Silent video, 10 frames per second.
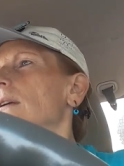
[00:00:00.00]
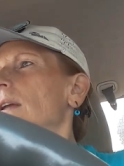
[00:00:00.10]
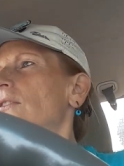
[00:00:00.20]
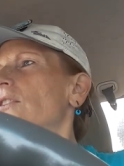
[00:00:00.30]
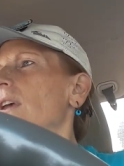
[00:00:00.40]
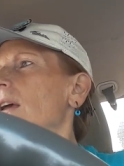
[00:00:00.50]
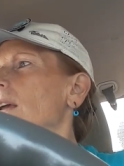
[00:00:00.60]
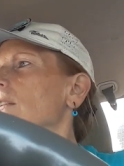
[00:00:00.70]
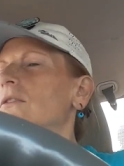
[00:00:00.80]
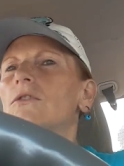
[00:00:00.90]
It's
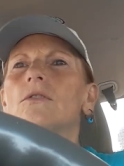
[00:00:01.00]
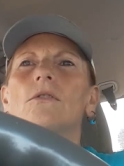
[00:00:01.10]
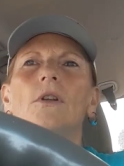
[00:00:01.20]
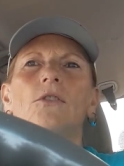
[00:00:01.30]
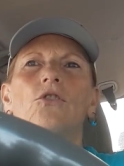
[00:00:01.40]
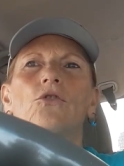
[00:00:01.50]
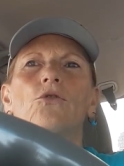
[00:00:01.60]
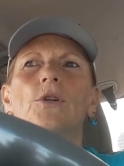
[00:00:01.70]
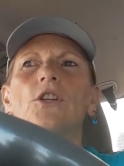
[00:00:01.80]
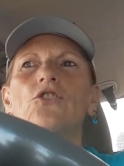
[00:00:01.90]
a it's a
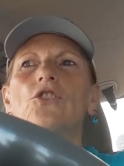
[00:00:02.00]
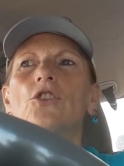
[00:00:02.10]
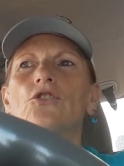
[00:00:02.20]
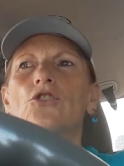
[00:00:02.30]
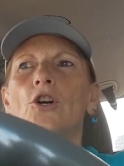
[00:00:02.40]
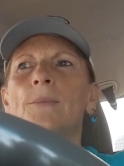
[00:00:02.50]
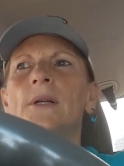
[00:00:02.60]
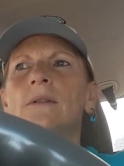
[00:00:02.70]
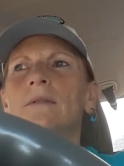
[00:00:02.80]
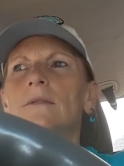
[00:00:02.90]
traditional
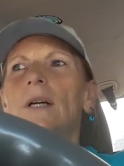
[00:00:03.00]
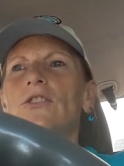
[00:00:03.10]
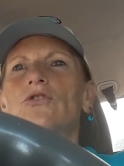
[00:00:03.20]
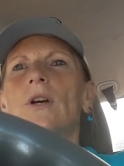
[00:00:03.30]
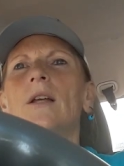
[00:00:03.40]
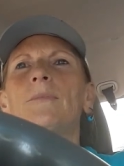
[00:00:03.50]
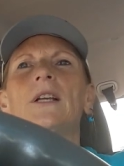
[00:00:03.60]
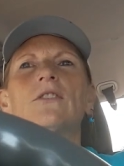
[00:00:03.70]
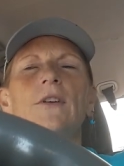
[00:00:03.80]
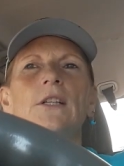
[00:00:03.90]
German restaurant,
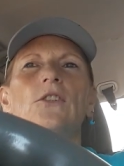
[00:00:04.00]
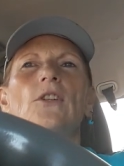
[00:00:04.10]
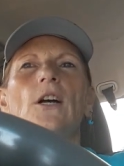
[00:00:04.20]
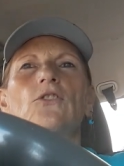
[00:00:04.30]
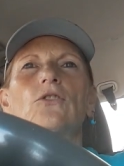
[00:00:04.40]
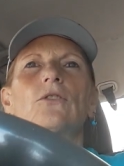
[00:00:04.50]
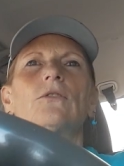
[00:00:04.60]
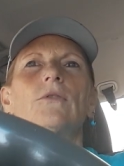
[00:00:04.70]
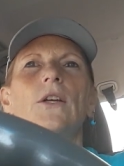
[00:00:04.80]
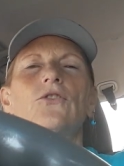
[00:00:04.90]
Pennsylvania Dutch
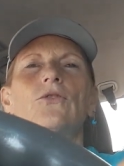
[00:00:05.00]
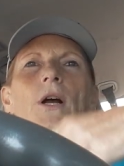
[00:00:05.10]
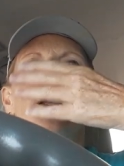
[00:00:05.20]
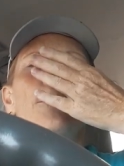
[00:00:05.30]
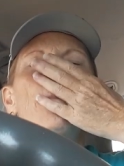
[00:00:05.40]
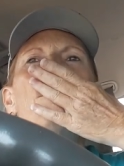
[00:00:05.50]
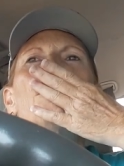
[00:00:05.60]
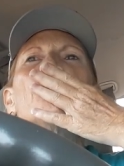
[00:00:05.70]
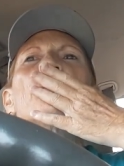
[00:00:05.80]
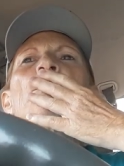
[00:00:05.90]
restaurant.
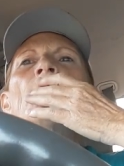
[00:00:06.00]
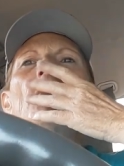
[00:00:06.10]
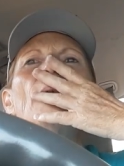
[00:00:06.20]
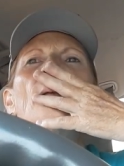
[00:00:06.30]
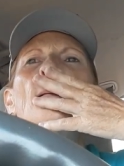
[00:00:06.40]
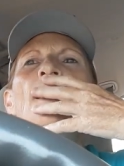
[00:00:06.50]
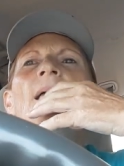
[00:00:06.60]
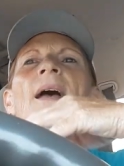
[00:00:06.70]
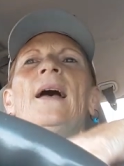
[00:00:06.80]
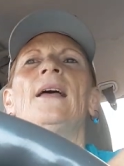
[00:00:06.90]

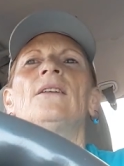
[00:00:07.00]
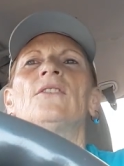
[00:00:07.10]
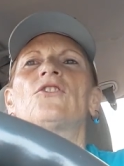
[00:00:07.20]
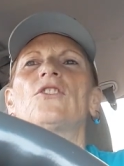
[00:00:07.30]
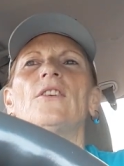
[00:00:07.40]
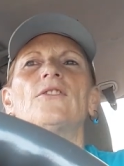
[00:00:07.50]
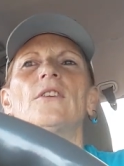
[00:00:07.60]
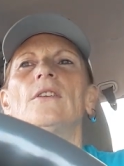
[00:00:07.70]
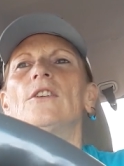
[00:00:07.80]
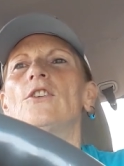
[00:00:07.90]
And it's just
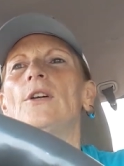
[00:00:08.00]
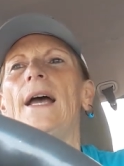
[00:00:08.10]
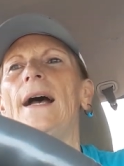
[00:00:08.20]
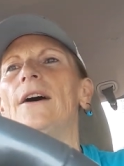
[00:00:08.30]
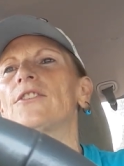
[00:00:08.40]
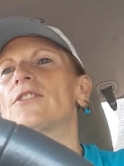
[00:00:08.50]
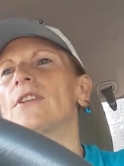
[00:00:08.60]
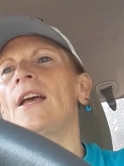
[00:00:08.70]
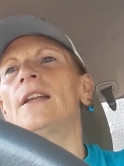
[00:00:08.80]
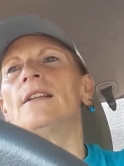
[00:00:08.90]
a little house
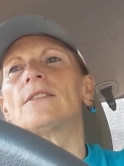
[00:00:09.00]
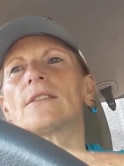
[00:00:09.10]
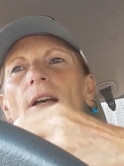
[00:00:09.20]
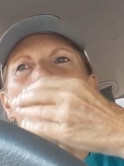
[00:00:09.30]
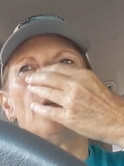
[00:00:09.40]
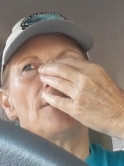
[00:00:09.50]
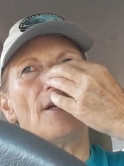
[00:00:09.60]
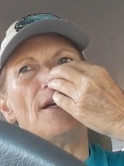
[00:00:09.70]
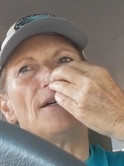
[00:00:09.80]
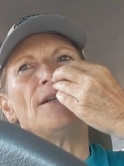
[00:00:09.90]
and it's got,
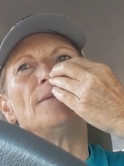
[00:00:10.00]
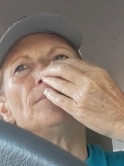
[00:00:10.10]
uh,